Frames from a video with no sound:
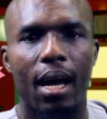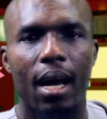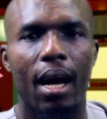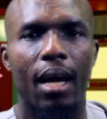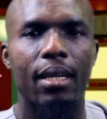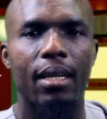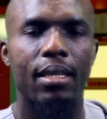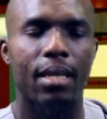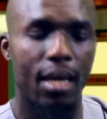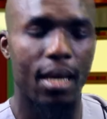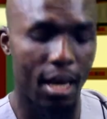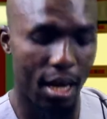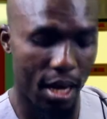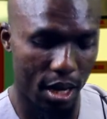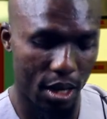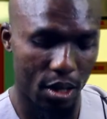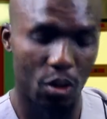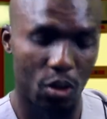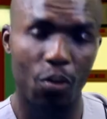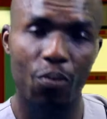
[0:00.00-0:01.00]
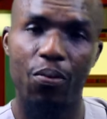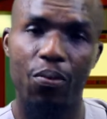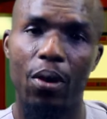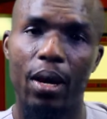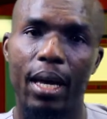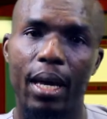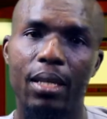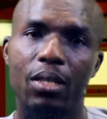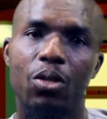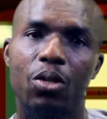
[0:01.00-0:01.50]
And don't
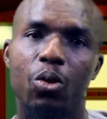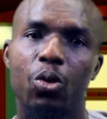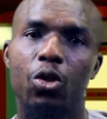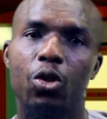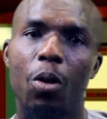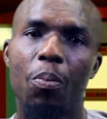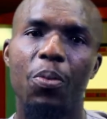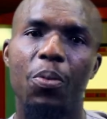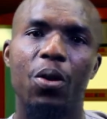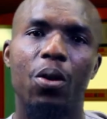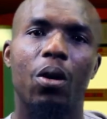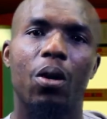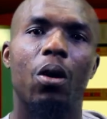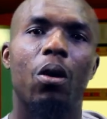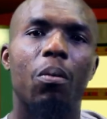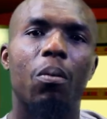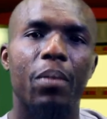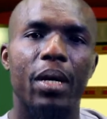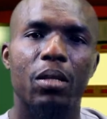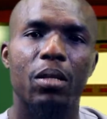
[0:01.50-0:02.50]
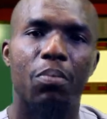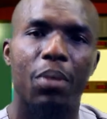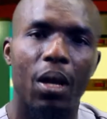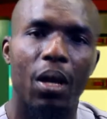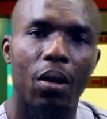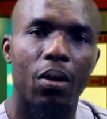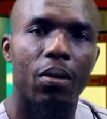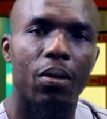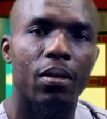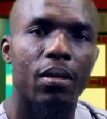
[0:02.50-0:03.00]
forget to drop your comment
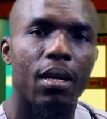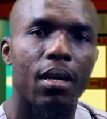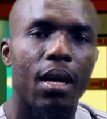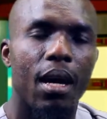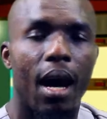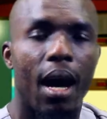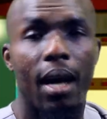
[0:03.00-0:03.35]
below,